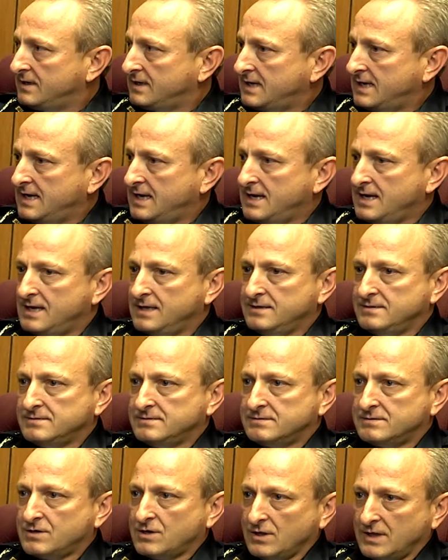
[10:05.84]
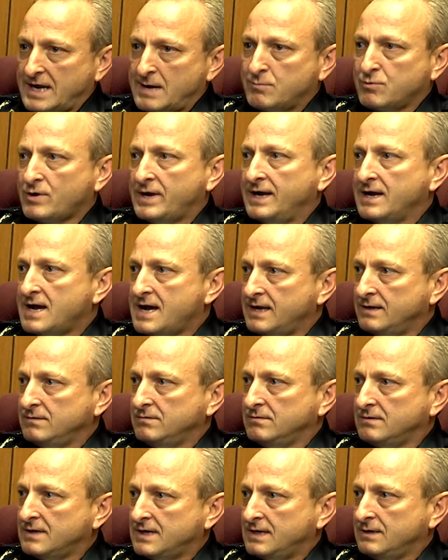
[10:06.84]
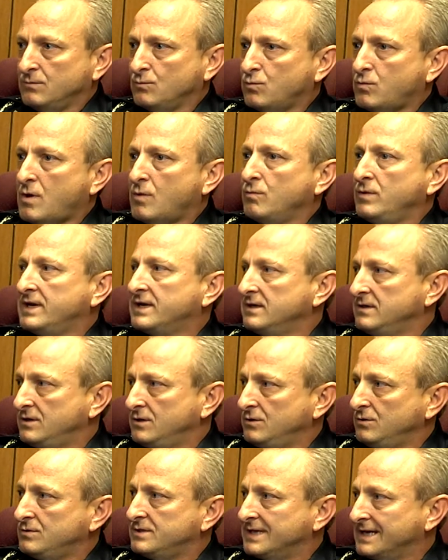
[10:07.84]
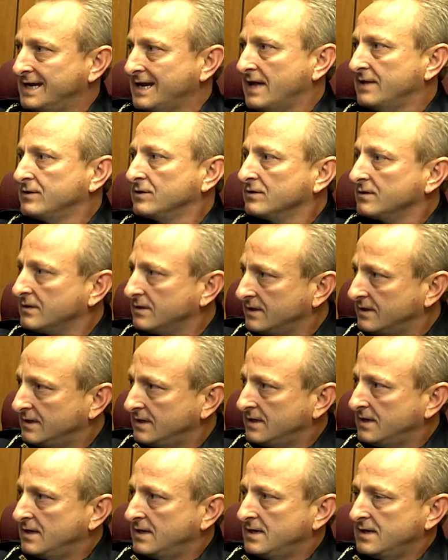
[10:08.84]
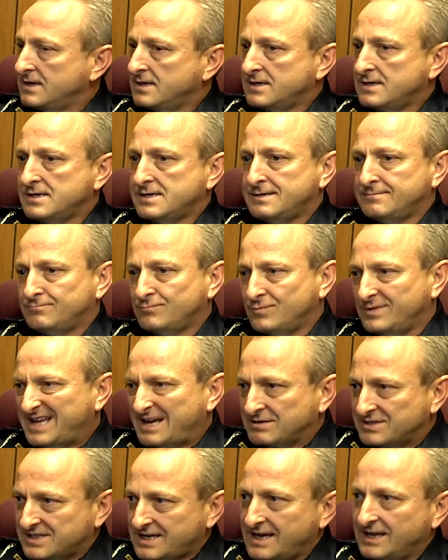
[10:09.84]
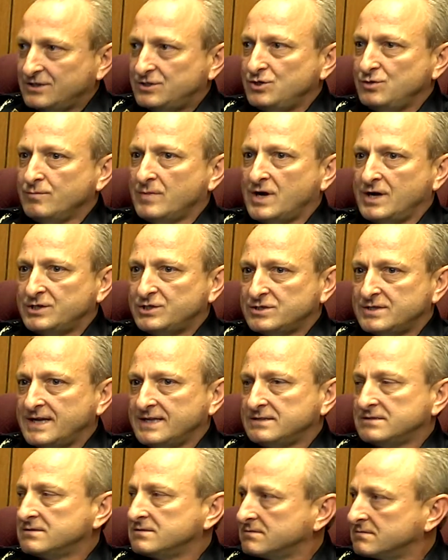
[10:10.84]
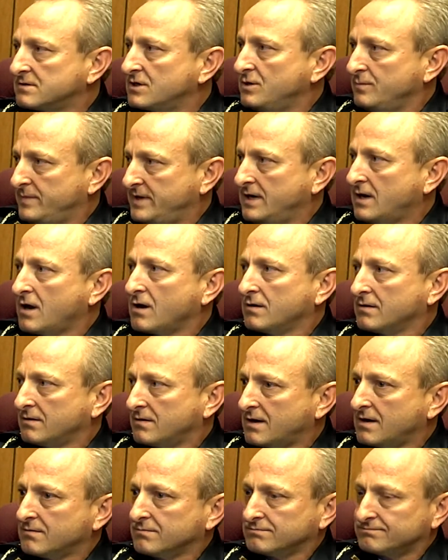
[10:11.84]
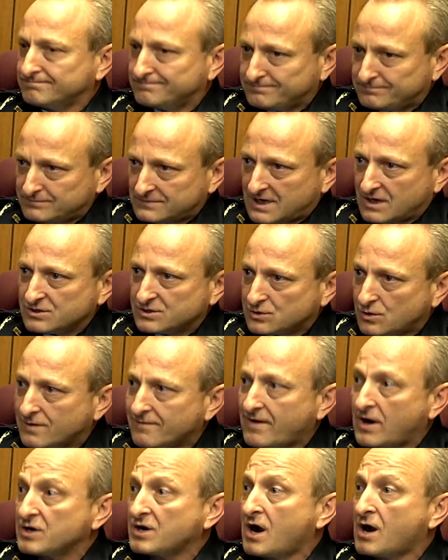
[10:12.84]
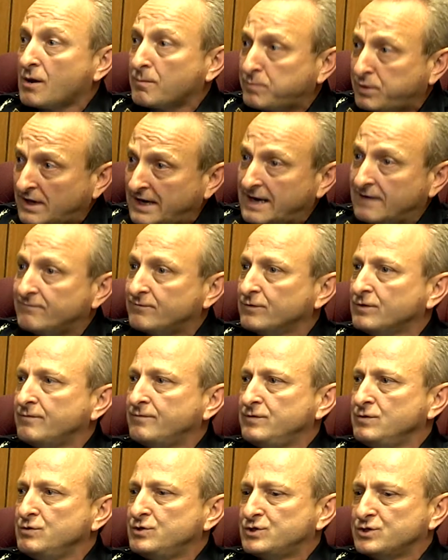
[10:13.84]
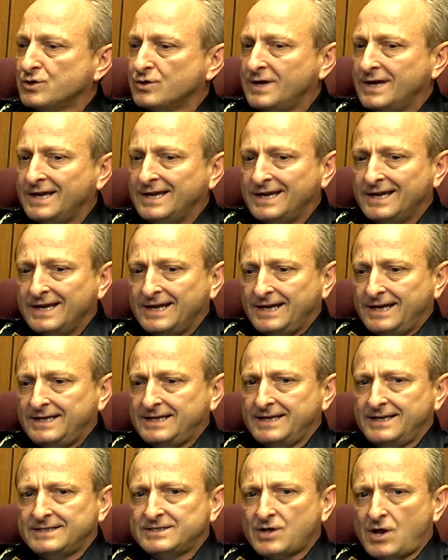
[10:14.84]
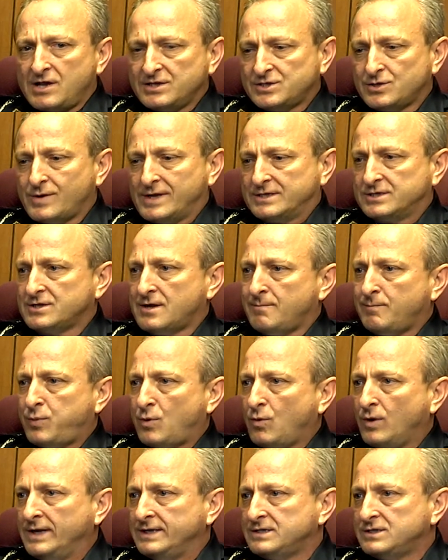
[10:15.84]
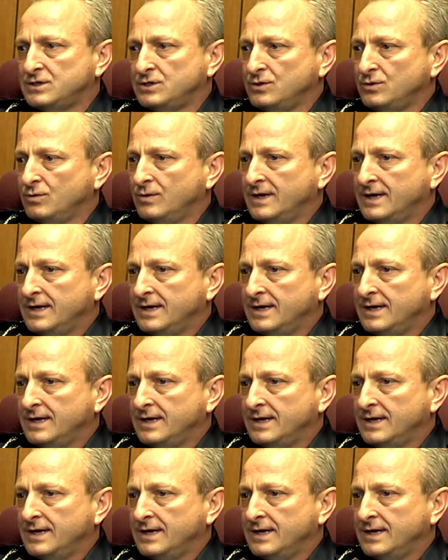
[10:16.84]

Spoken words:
and collaborate on what we can do together. Without saying too much, that's going to be our sort of our plan for the future. It's also at some point to